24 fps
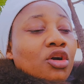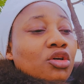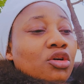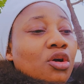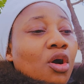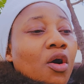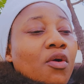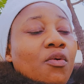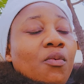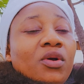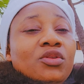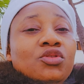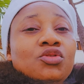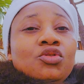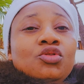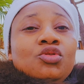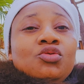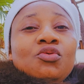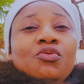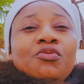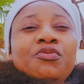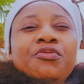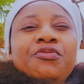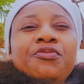God wants you
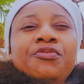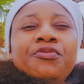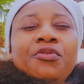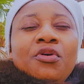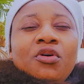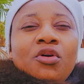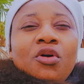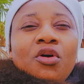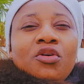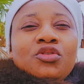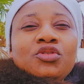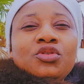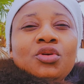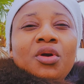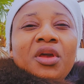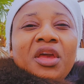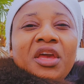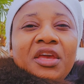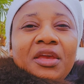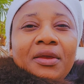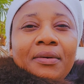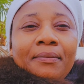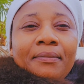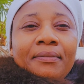to focus on
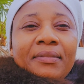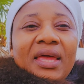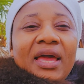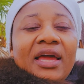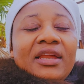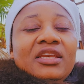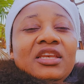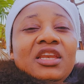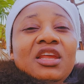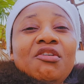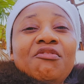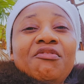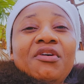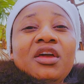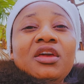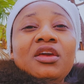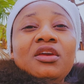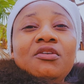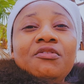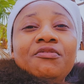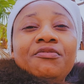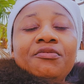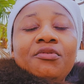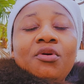Him and never
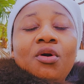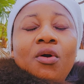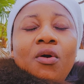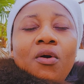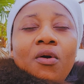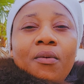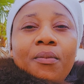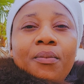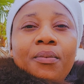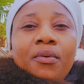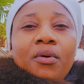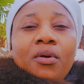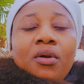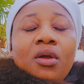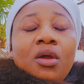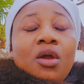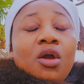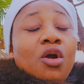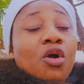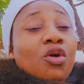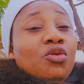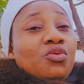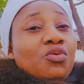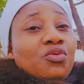give up
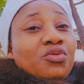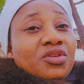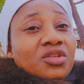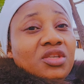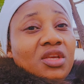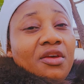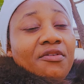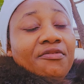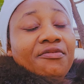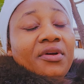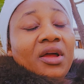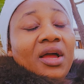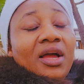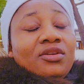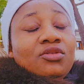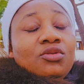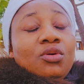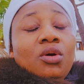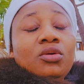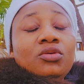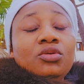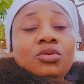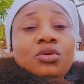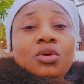on yourself and
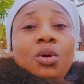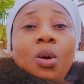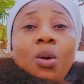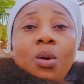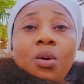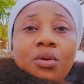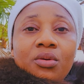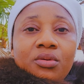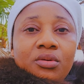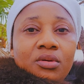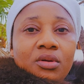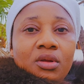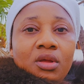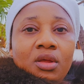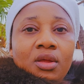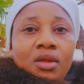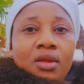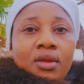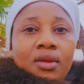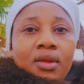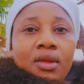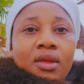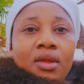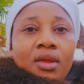on God.
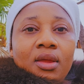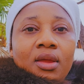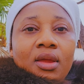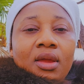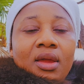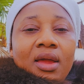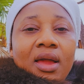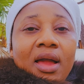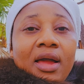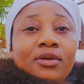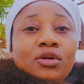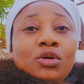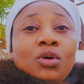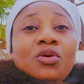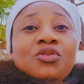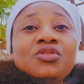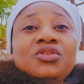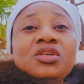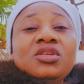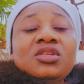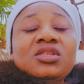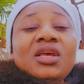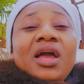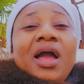And God
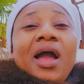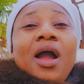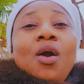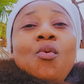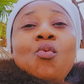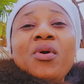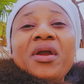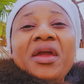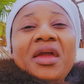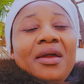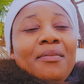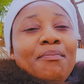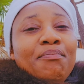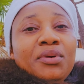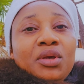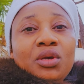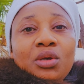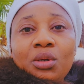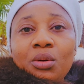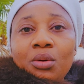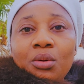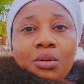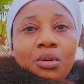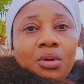says, I will help you.